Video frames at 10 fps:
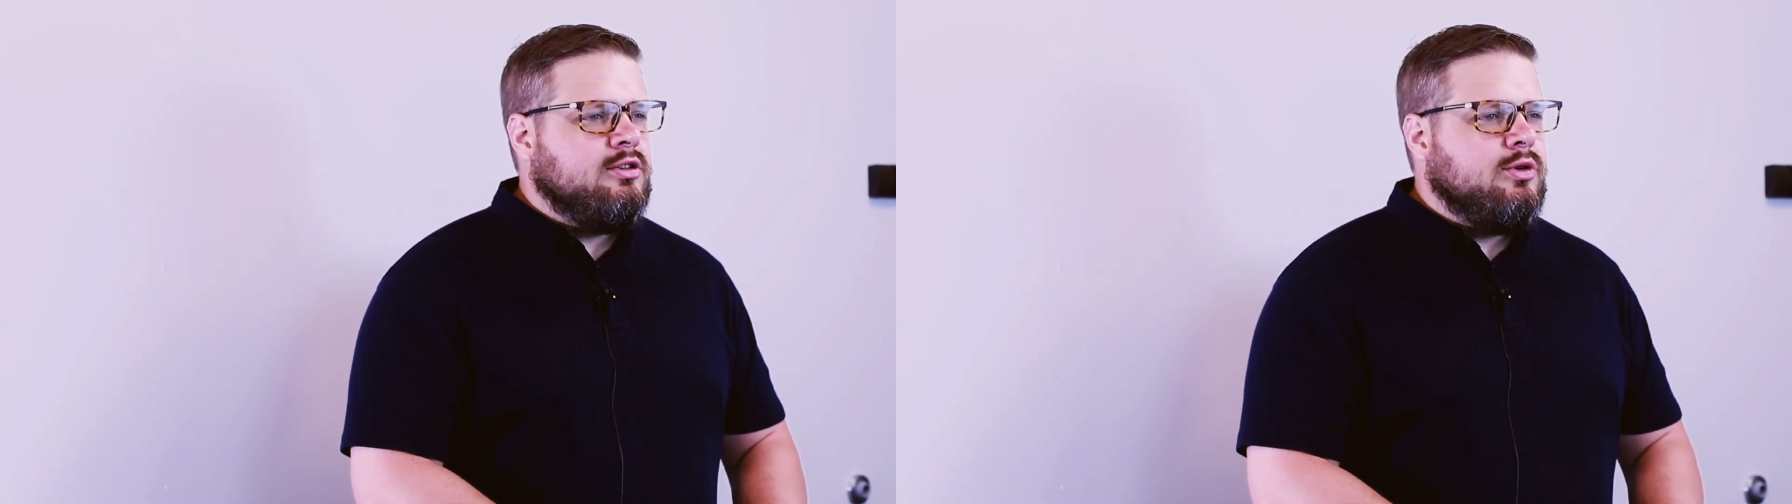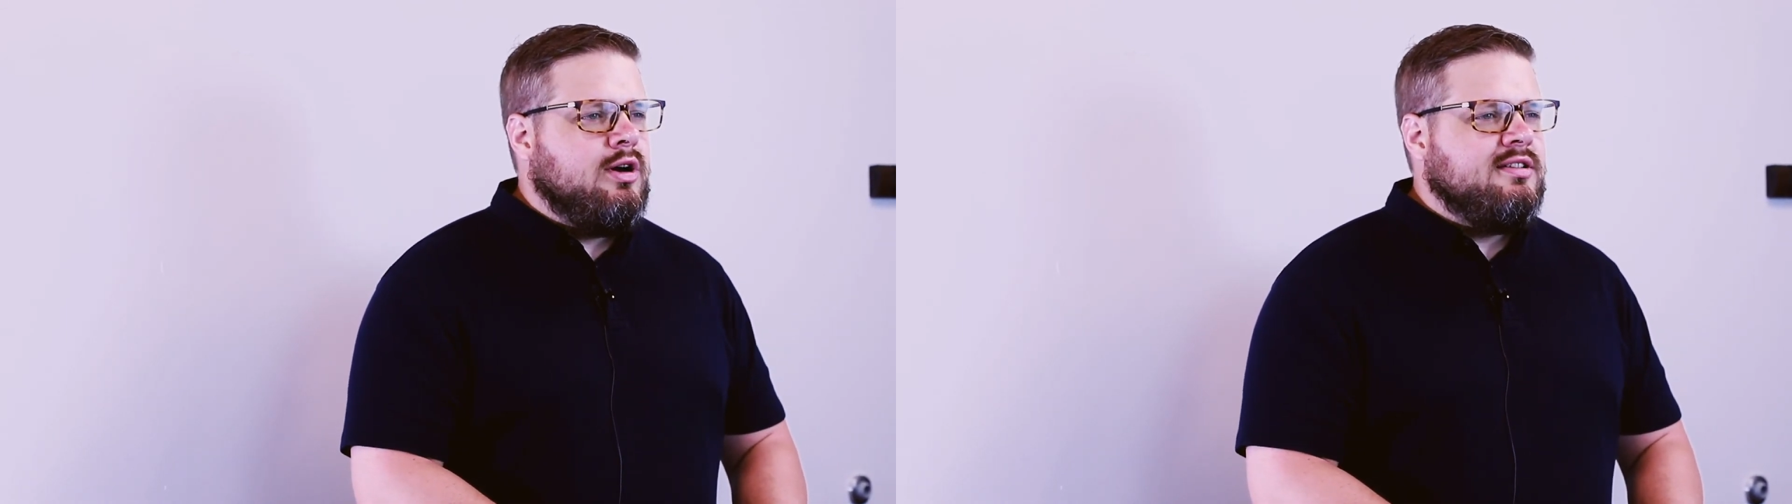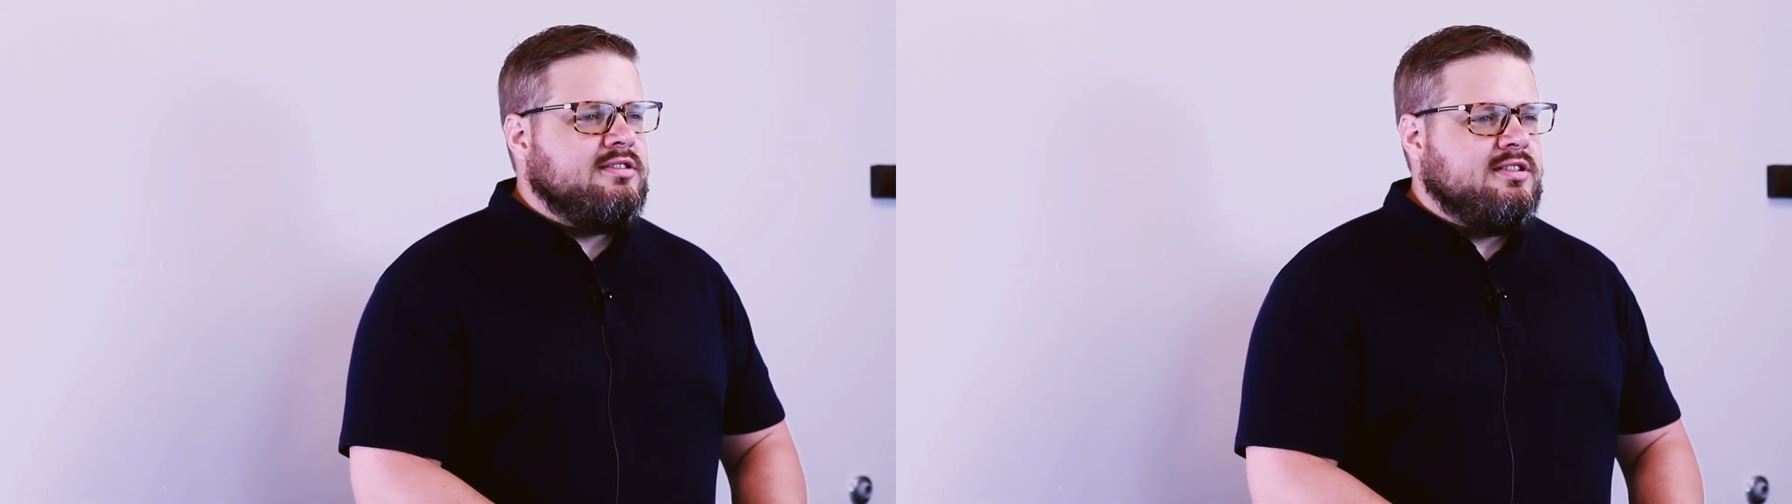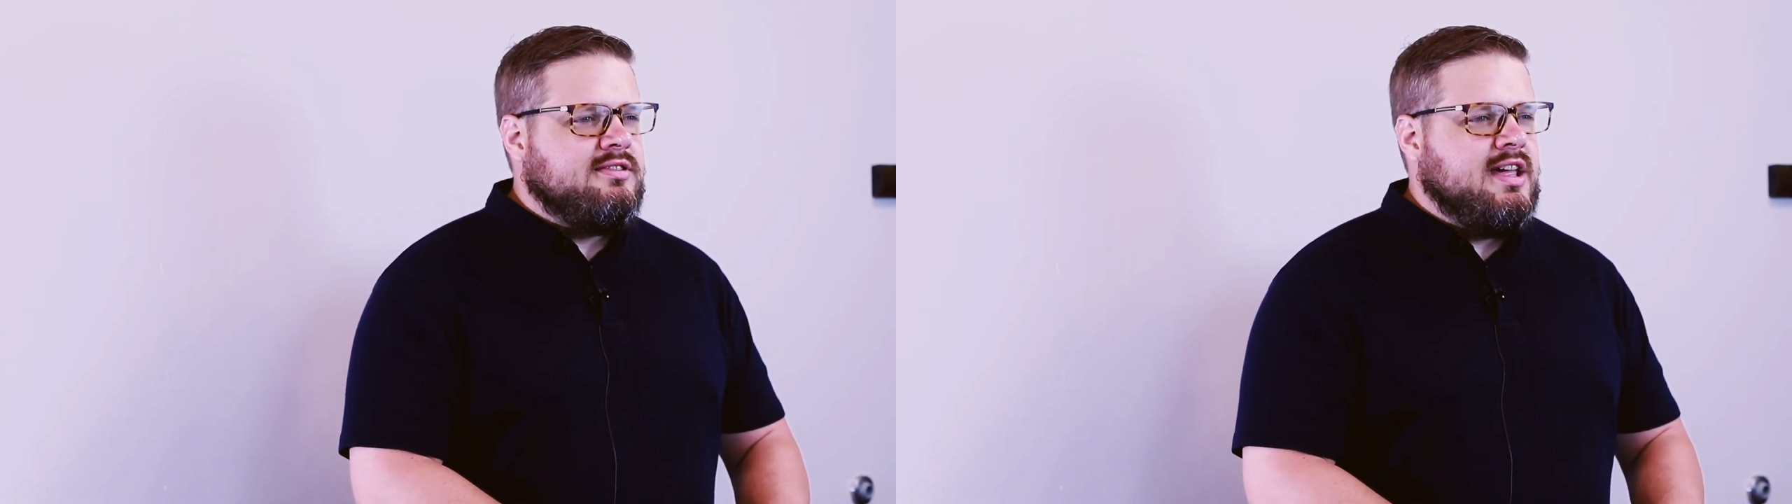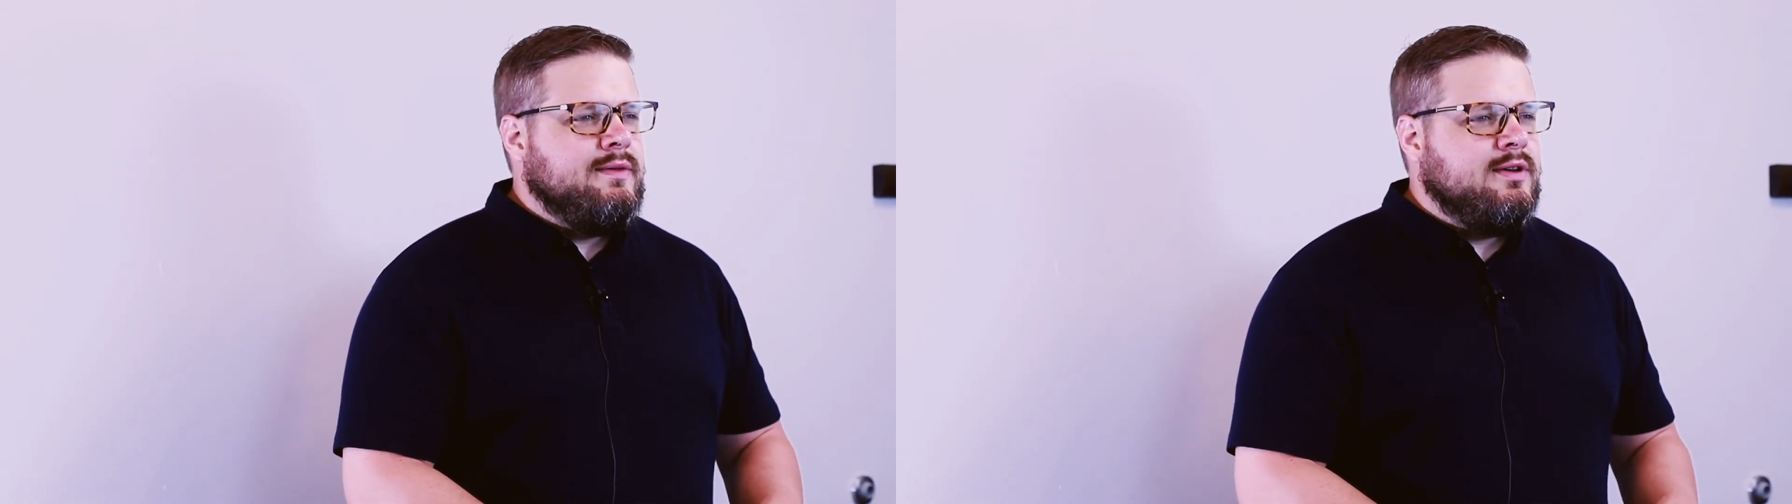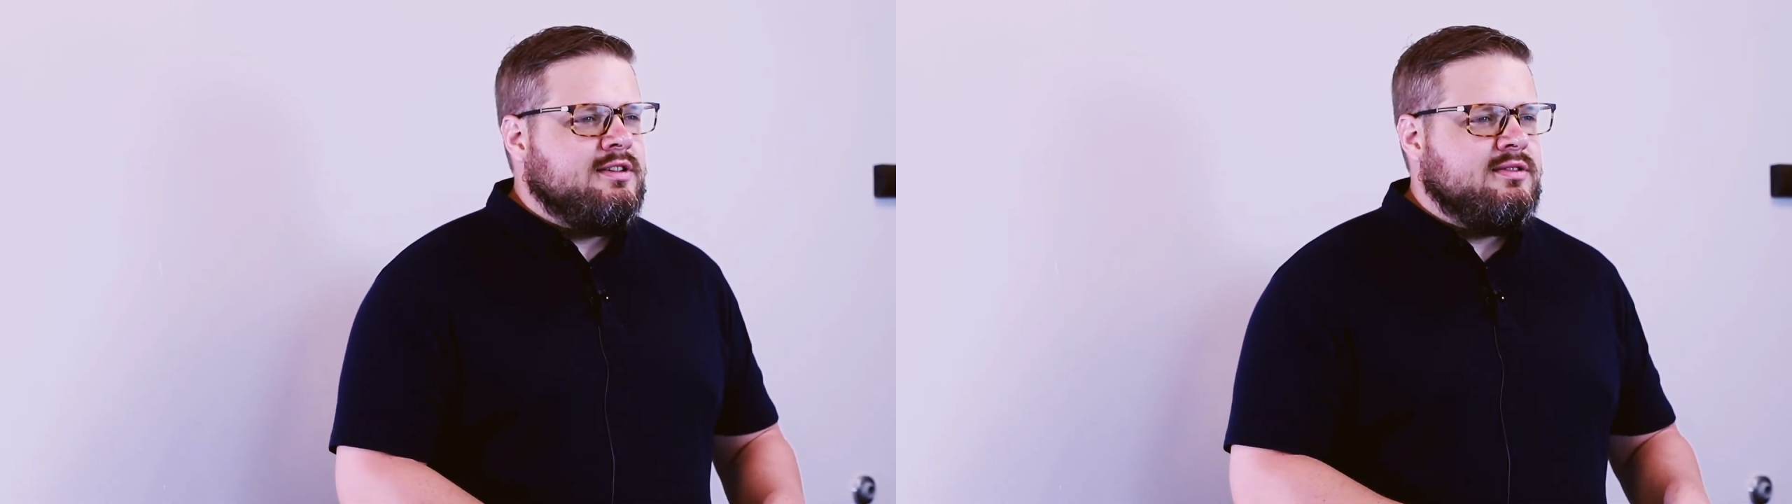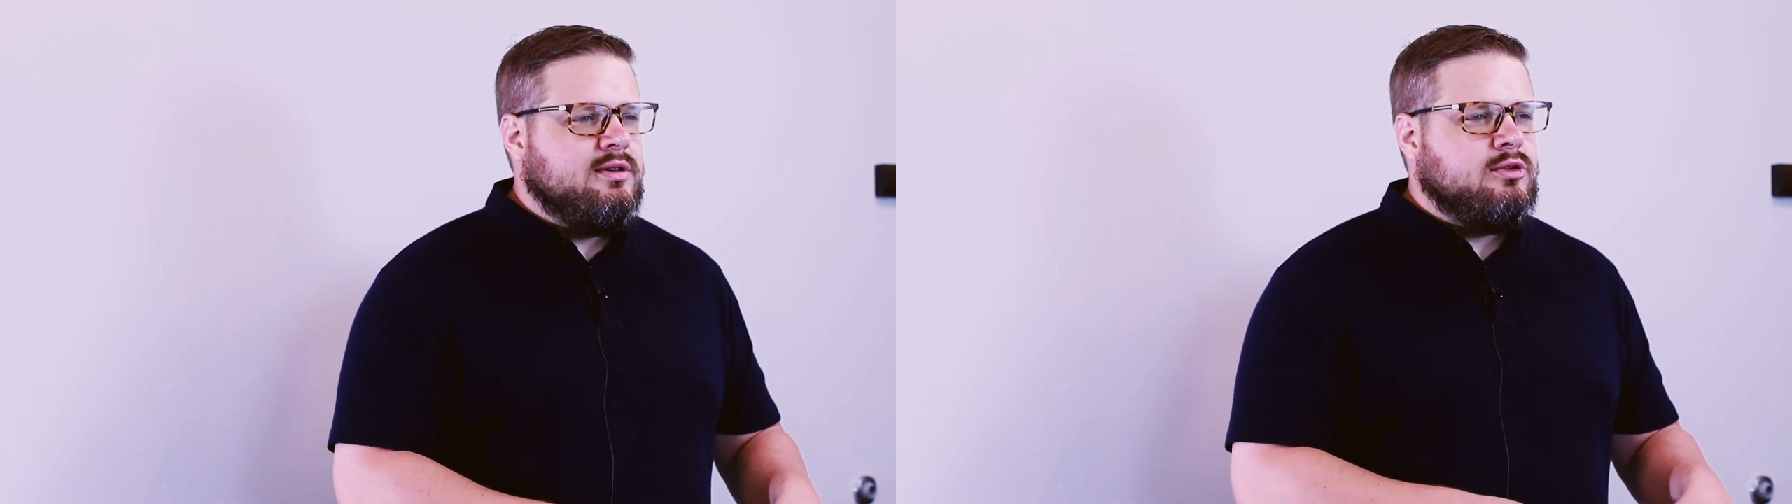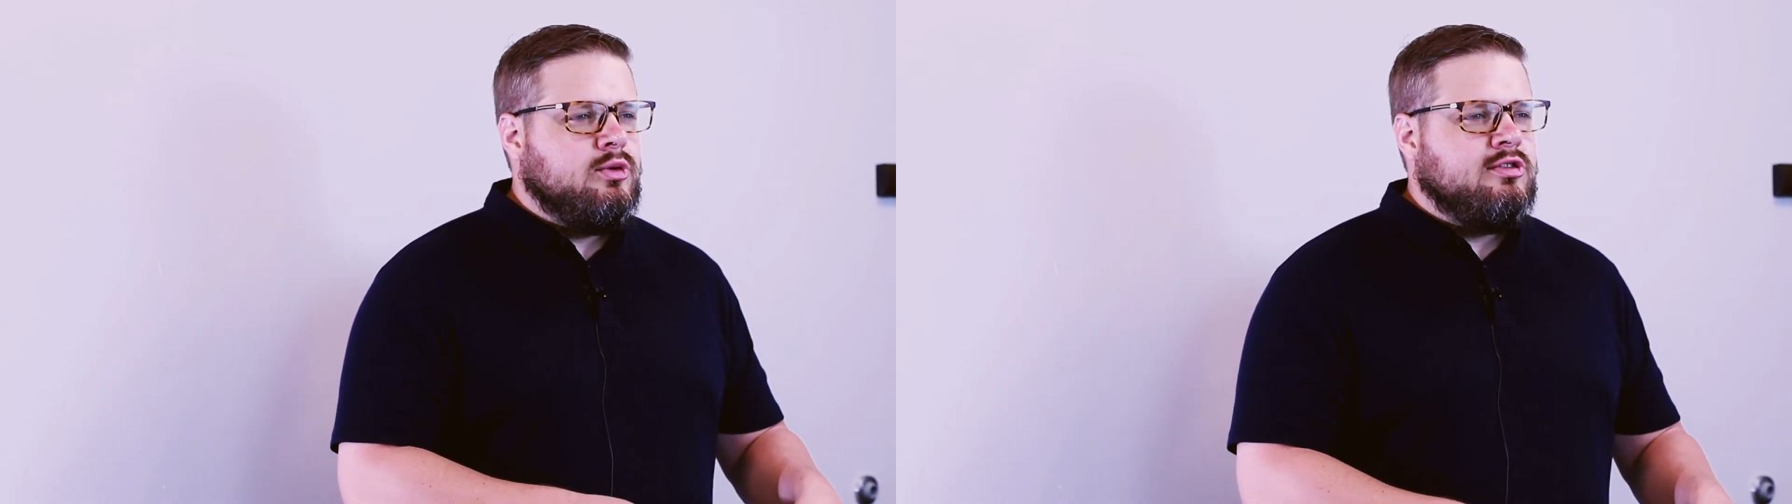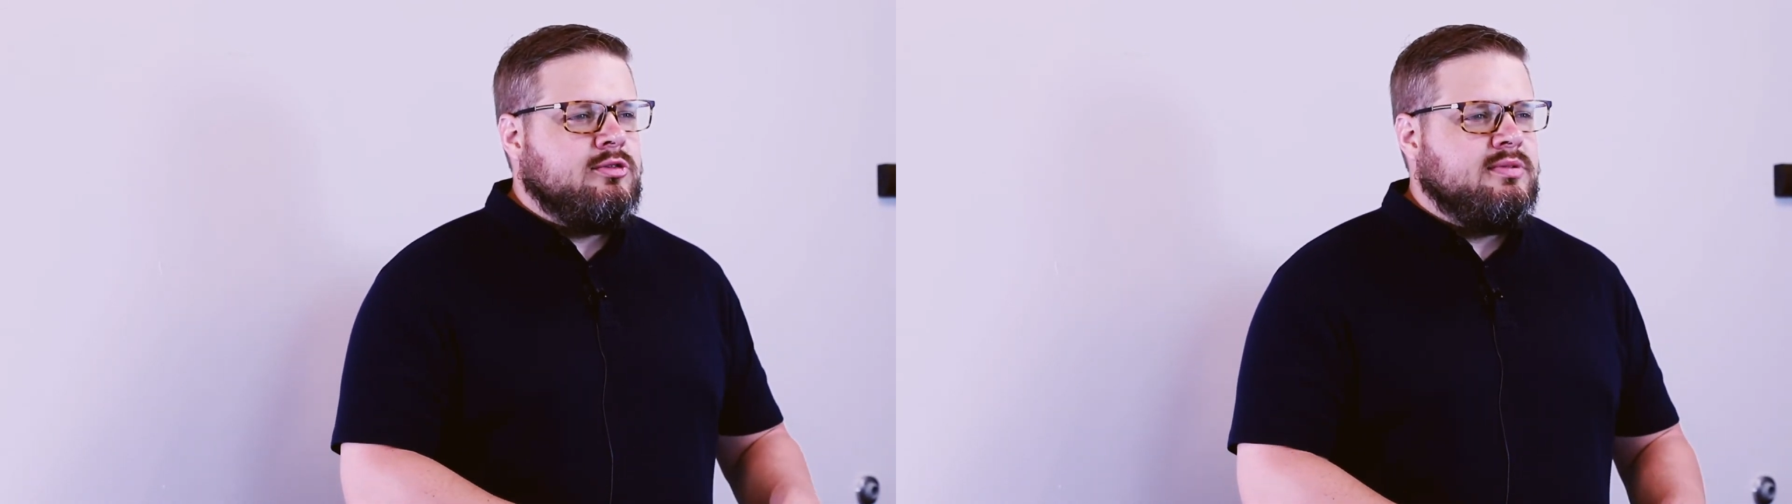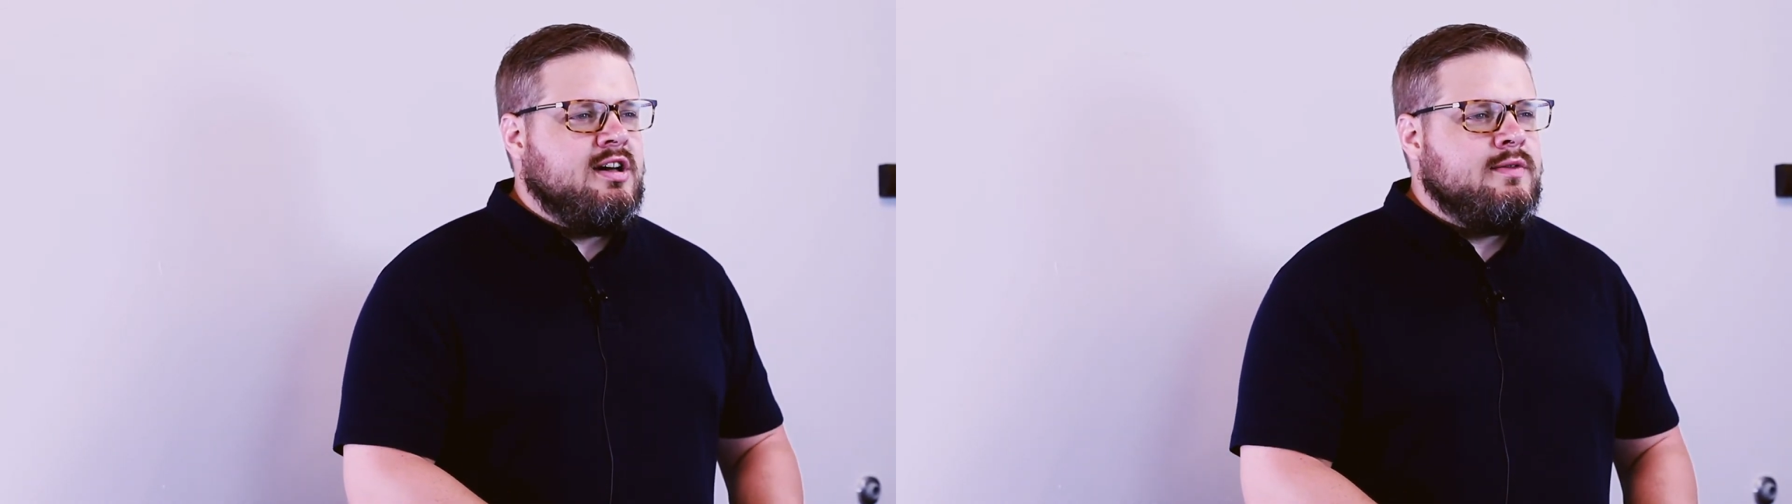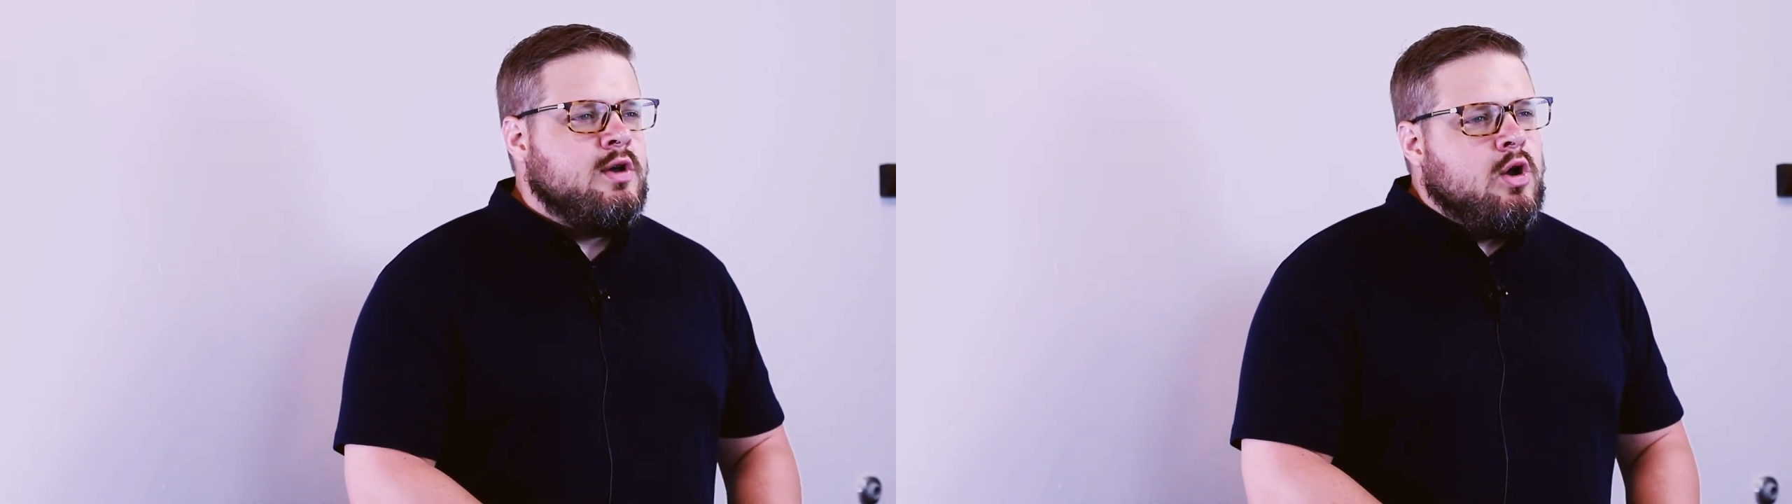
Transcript: cross to save us and restore us to Himself,